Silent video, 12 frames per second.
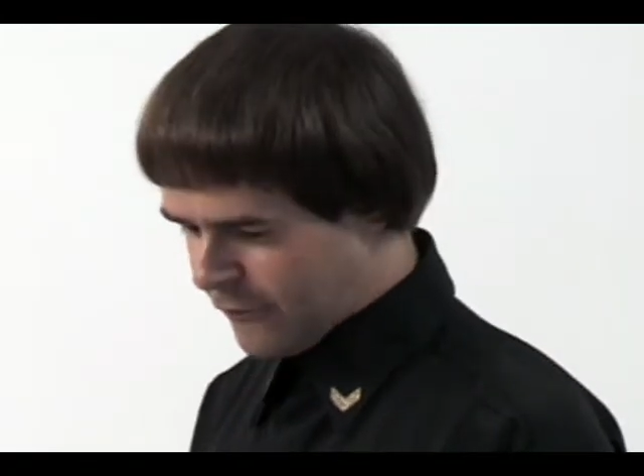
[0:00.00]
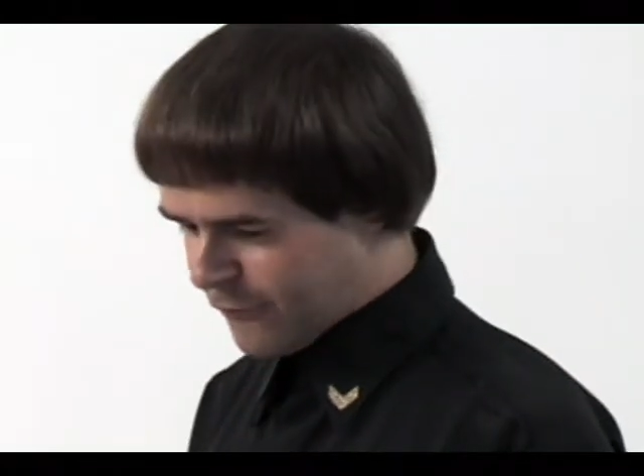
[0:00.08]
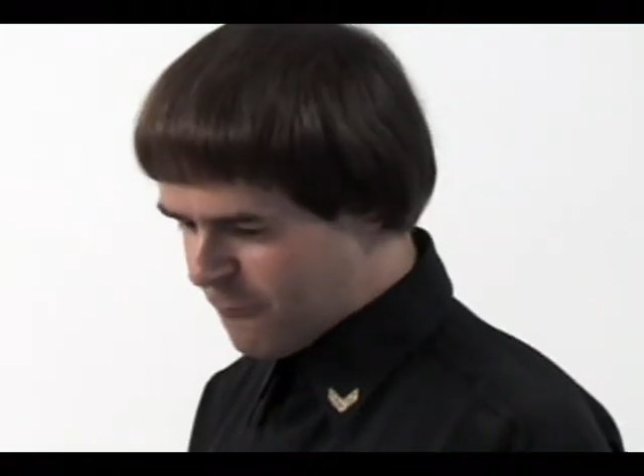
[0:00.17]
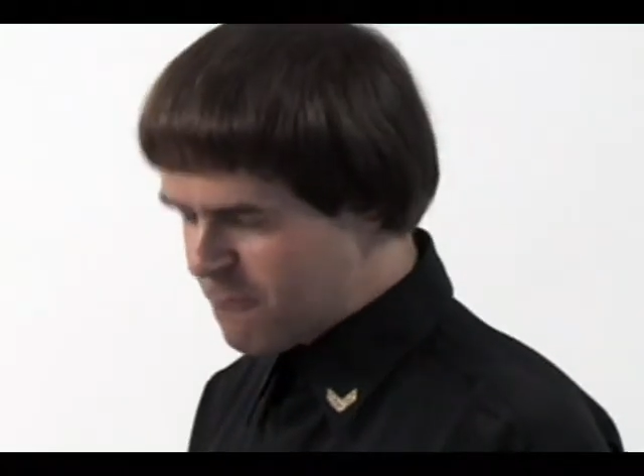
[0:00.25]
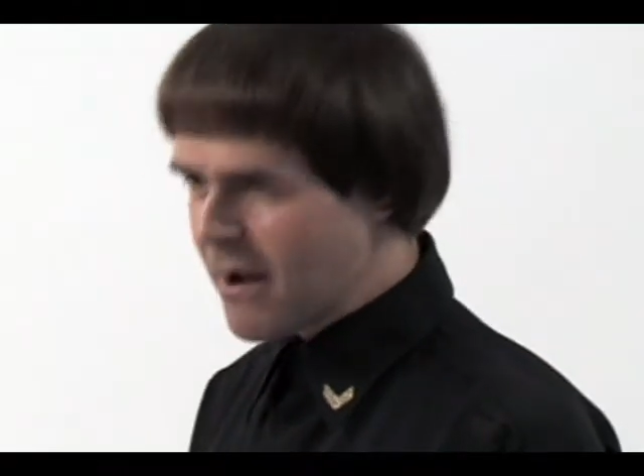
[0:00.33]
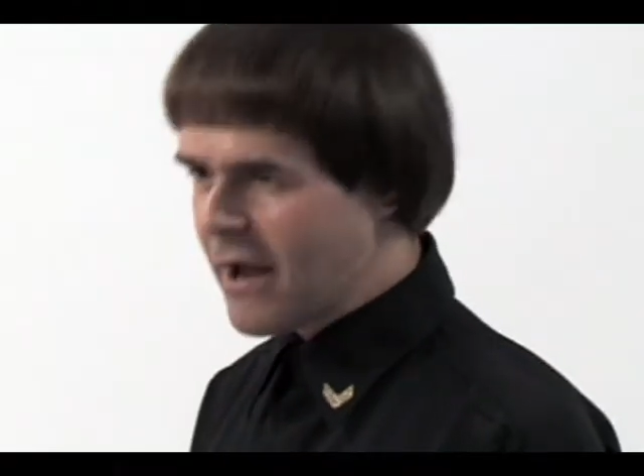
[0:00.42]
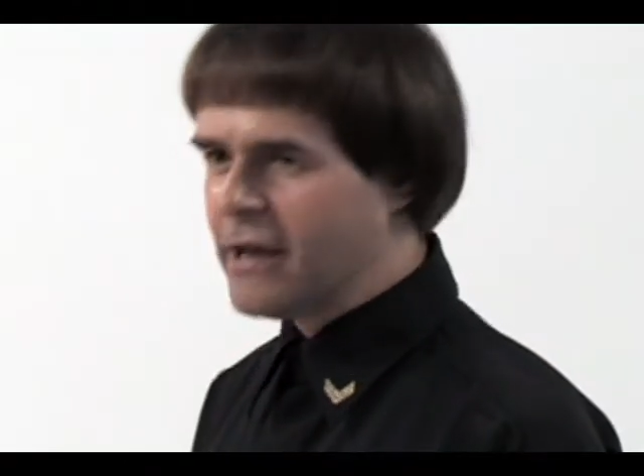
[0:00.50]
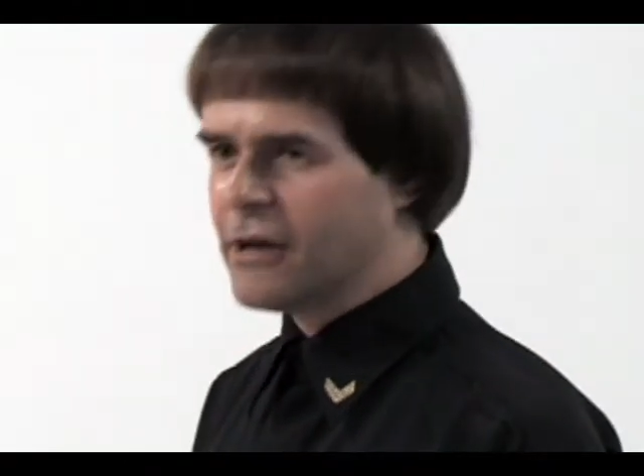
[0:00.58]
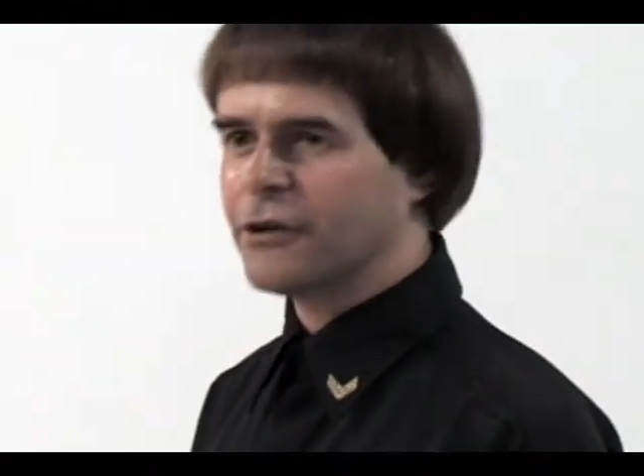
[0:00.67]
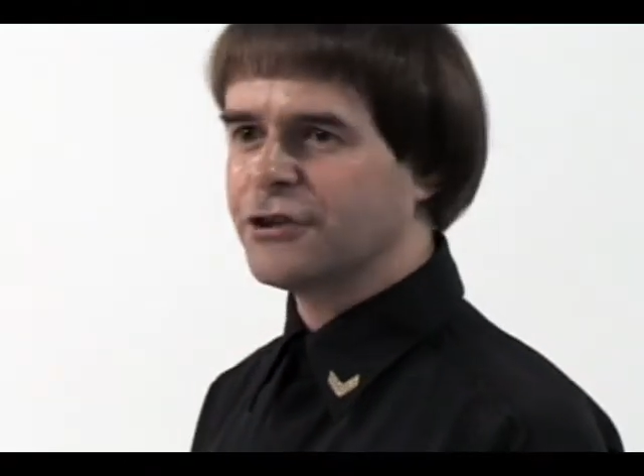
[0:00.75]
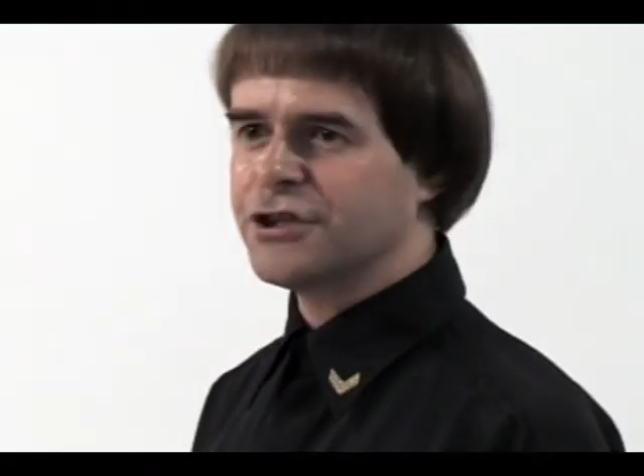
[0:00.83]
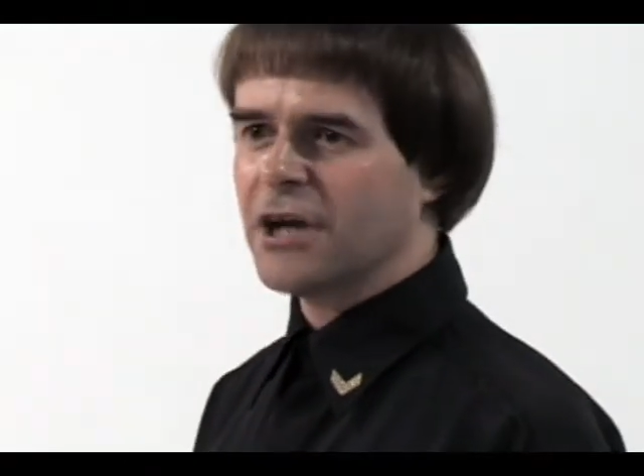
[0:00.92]
to make
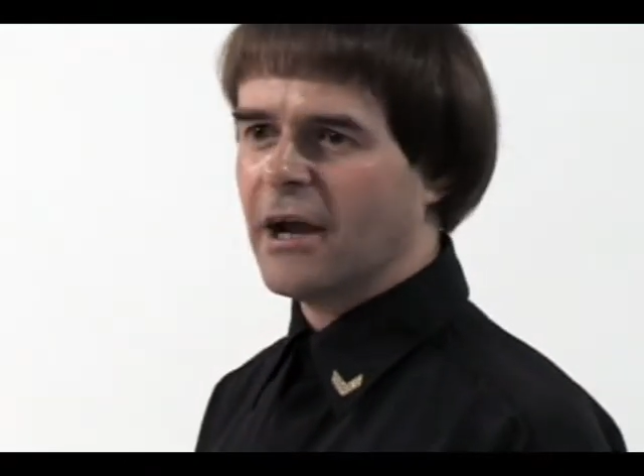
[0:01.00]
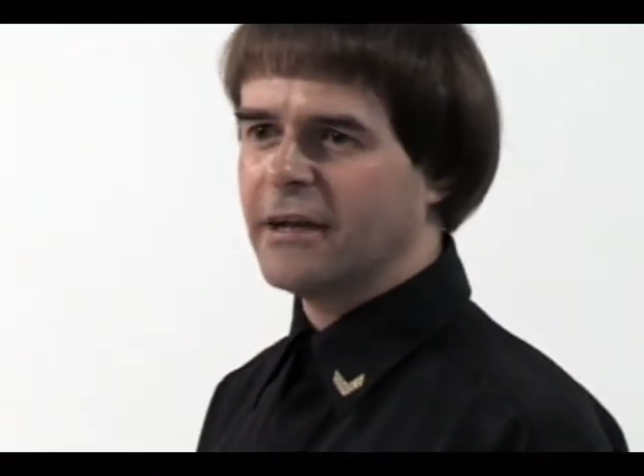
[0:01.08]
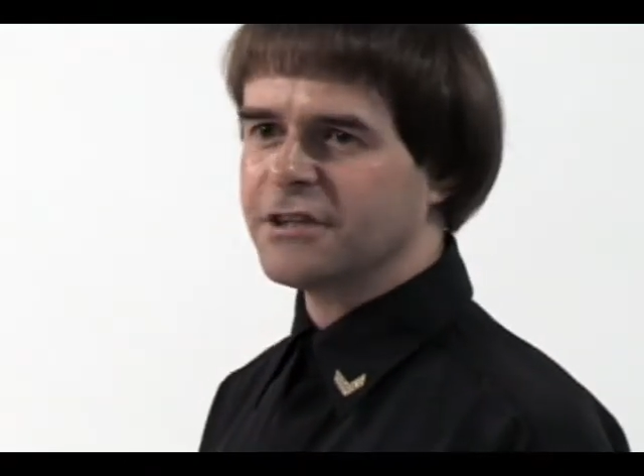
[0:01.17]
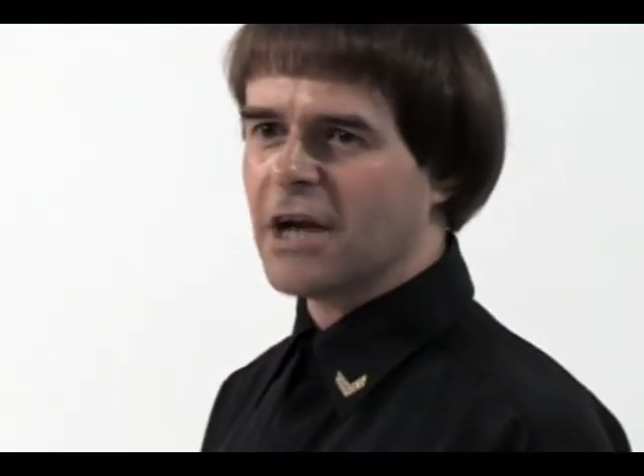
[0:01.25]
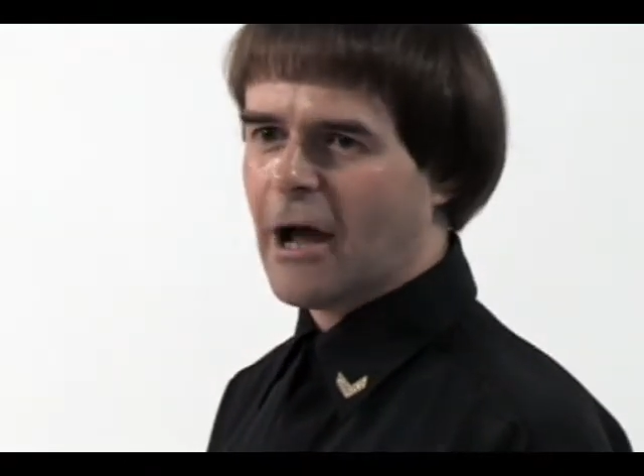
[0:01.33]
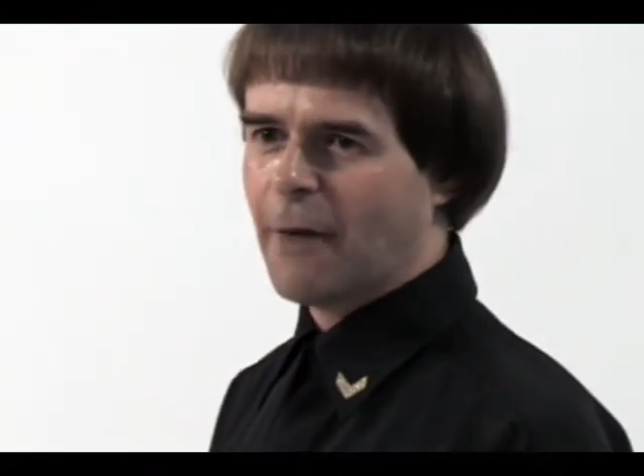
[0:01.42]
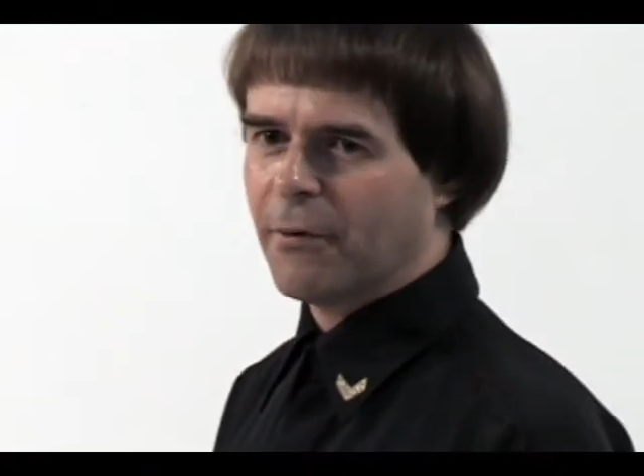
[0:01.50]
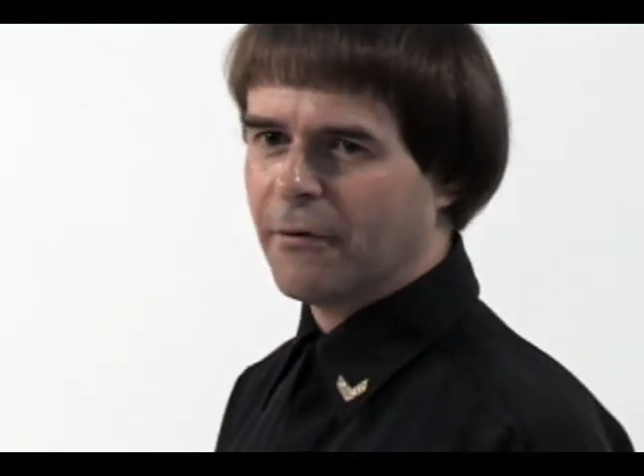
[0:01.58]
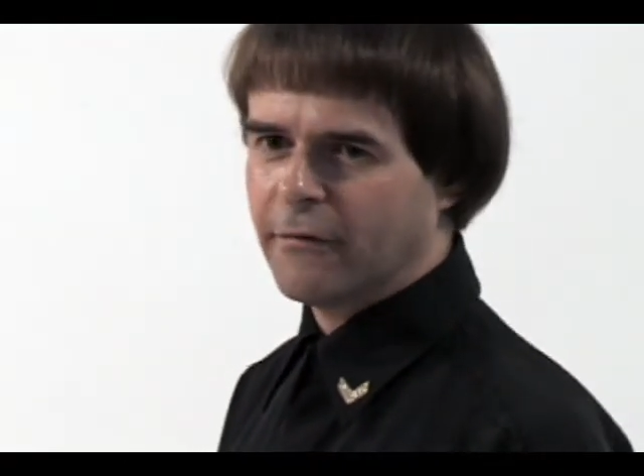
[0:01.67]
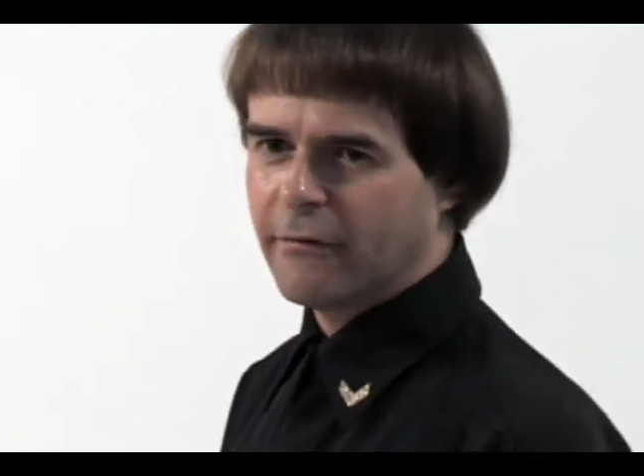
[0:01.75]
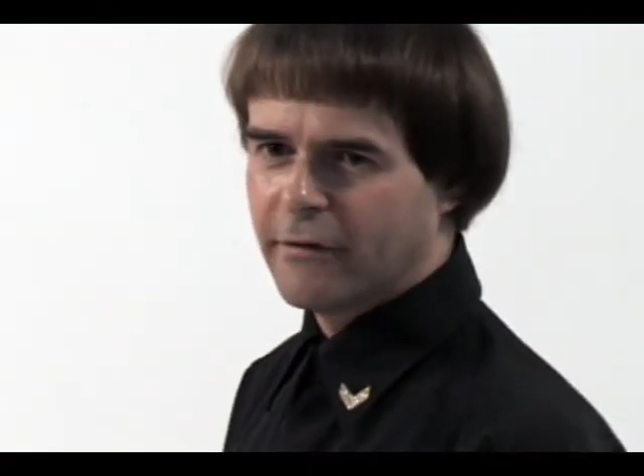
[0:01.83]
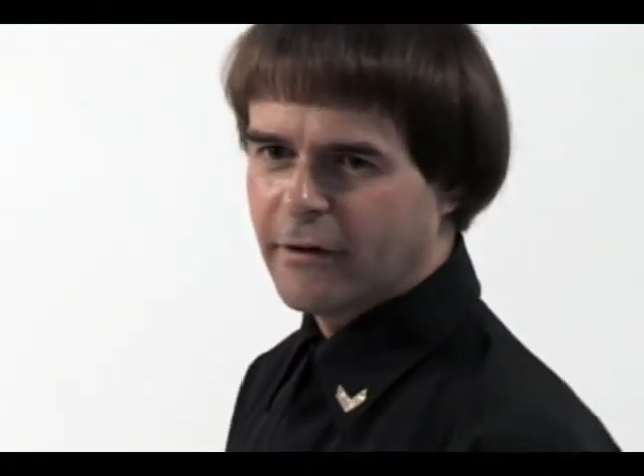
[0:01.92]
change happen?